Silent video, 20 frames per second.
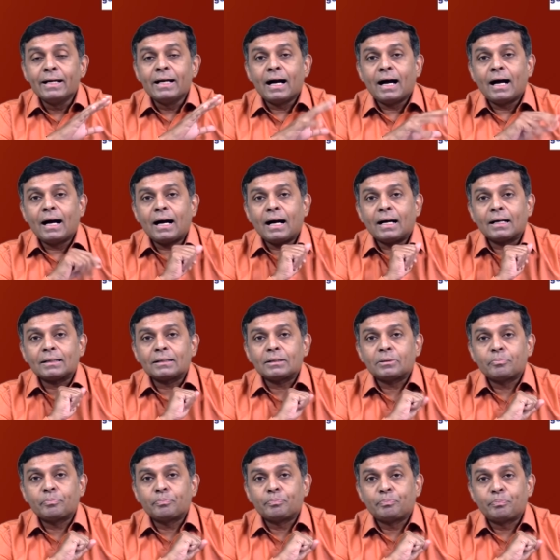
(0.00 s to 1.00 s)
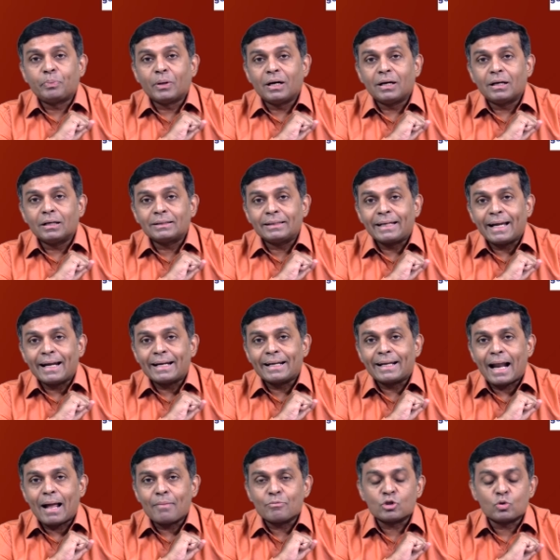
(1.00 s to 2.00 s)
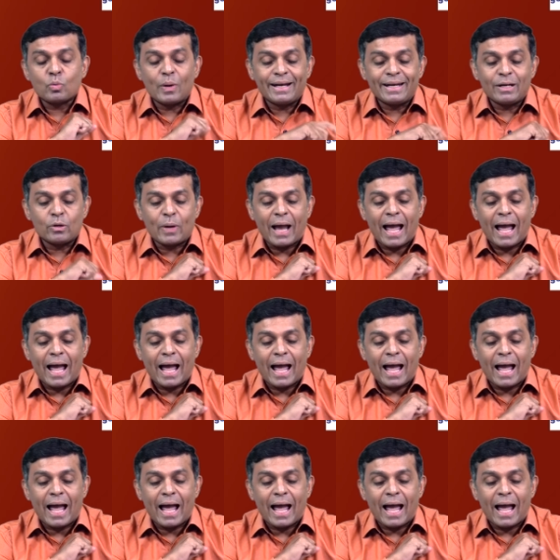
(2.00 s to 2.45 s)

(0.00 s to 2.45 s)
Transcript: Uh, per 10 grams 22